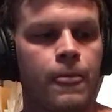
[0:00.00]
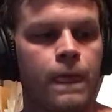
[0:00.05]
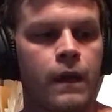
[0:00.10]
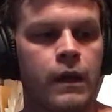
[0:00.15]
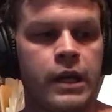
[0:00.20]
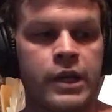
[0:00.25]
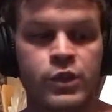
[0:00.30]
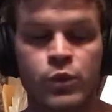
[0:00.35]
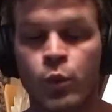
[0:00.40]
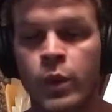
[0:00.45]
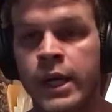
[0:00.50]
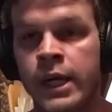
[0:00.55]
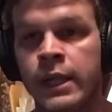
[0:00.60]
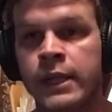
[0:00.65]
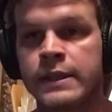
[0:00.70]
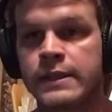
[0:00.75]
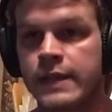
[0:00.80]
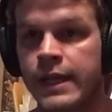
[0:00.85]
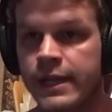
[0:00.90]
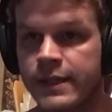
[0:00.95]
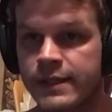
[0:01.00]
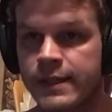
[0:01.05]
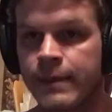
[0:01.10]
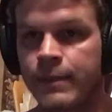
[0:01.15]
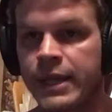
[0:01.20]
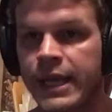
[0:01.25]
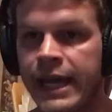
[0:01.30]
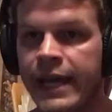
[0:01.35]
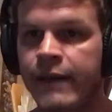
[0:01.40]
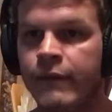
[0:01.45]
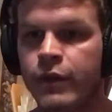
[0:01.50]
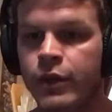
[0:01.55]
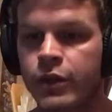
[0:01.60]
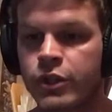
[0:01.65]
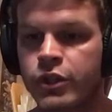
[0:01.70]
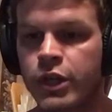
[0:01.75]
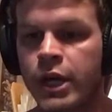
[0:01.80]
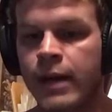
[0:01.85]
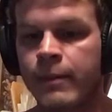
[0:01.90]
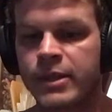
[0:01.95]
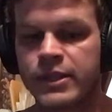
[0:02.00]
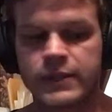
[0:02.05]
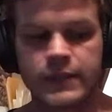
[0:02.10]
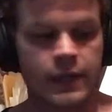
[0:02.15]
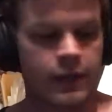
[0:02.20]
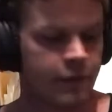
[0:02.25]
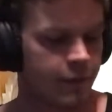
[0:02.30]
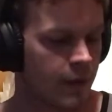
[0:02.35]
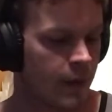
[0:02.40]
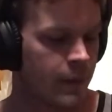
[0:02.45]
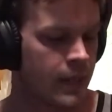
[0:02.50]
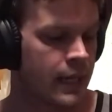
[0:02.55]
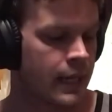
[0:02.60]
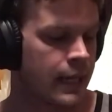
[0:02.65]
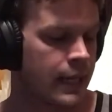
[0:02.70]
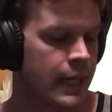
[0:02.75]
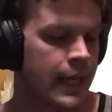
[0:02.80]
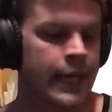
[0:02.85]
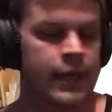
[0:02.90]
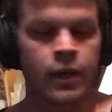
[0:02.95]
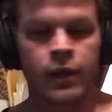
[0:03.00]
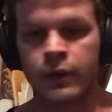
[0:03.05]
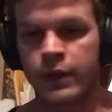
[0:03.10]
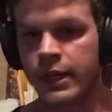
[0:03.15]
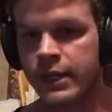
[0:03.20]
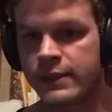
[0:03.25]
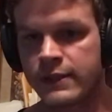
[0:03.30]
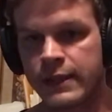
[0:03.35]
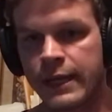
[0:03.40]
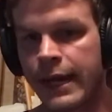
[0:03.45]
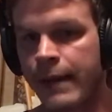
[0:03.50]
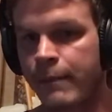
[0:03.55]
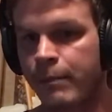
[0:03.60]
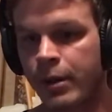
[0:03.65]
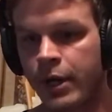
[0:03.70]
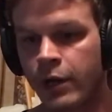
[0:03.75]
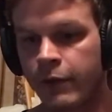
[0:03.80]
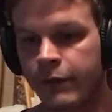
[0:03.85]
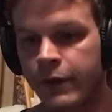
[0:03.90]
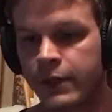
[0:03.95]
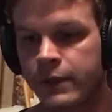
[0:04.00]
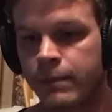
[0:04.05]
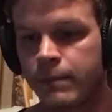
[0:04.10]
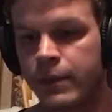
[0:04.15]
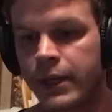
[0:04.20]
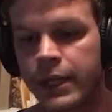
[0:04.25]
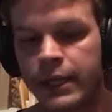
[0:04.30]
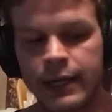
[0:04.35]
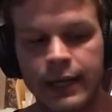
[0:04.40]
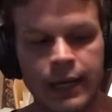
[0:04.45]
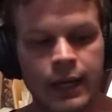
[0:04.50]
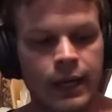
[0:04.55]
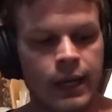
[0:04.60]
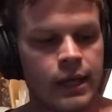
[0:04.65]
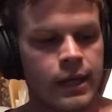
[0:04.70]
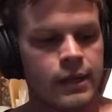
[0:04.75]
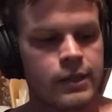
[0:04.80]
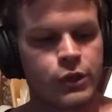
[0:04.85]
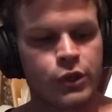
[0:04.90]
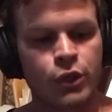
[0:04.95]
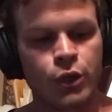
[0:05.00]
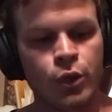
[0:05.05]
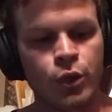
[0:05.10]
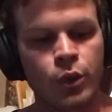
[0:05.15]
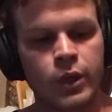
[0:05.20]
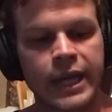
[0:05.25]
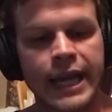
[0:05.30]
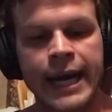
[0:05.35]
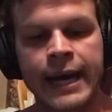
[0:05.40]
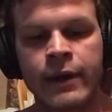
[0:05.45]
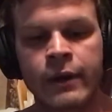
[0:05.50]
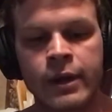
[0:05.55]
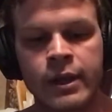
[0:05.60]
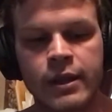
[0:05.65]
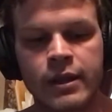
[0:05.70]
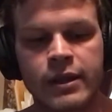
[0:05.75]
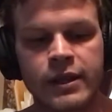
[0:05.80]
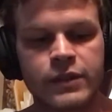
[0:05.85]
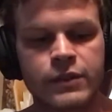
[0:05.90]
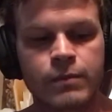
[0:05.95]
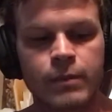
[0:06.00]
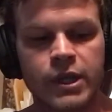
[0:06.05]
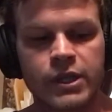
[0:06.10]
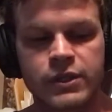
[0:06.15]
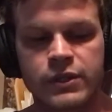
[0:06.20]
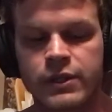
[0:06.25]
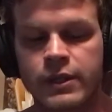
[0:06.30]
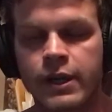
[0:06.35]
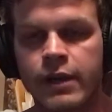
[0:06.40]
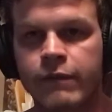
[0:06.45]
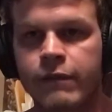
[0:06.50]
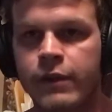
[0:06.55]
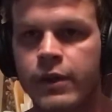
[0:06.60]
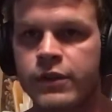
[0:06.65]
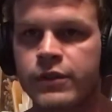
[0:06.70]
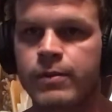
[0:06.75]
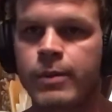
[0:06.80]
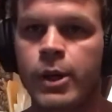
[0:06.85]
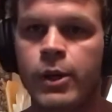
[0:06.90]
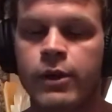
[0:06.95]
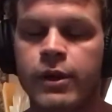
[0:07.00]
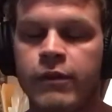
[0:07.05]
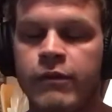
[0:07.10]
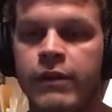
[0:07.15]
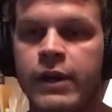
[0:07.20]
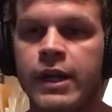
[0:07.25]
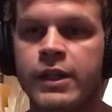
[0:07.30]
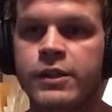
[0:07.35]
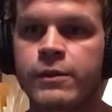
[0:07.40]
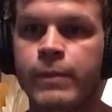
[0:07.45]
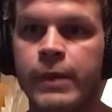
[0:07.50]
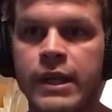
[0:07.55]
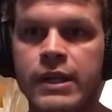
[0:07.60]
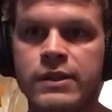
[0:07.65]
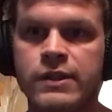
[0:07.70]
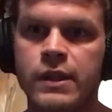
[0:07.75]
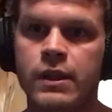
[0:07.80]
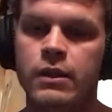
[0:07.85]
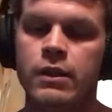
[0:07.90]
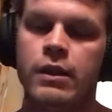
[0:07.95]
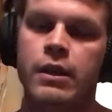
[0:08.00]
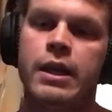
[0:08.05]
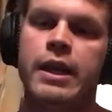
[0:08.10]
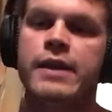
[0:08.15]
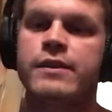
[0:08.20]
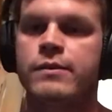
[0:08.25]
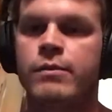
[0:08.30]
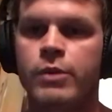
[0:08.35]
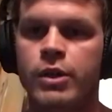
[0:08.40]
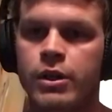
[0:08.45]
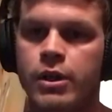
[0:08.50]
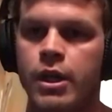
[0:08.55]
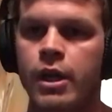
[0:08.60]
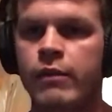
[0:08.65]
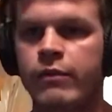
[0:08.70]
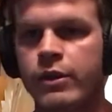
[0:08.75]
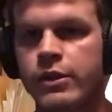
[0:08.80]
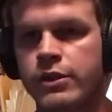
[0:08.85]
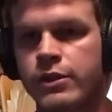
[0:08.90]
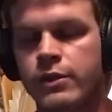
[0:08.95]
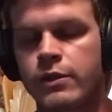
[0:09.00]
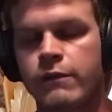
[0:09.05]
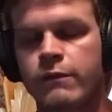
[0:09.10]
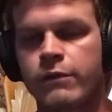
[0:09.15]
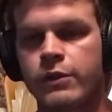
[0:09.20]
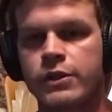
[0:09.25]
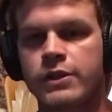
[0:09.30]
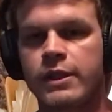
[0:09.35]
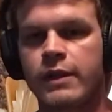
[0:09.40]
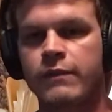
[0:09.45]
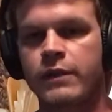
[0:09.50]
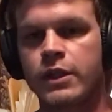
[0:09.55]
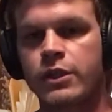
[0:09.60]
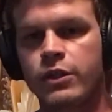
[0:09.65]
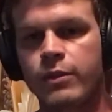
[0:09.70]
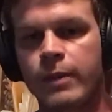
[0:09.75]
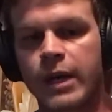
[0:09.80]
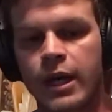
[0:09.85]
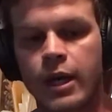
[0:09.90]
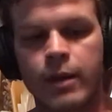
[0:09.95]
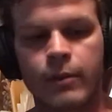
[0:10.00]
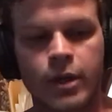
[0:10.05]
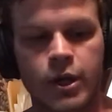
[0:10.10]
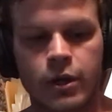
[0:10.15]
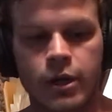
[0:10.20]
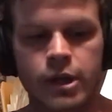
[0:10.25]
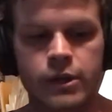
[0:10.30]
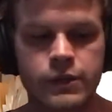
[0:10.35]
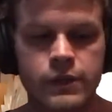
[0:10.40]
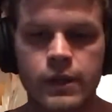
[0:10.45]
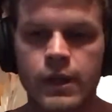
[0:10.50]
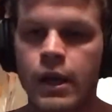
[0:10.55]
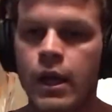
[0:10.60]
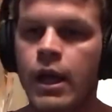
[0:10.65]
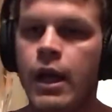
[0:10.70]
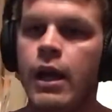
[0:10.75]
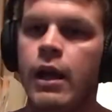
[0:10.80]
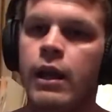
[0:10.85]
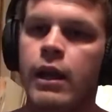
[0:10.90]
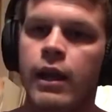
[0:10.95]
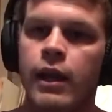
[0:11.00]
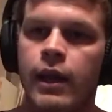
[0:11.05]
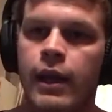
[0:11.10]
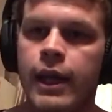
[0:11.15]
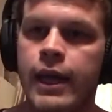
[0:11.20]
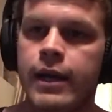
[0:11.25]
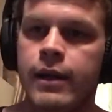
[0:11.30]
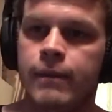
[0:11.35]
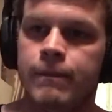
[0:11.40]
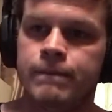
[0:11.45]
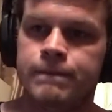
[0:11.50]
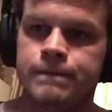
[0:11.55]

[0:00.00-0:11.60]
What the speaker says: as well as like some of the heavier trauma stuff. I mean, I know that it's not perfect, but to carry this much stuff in a small confined space, it has some good coverage for stuff that you might come across. Later.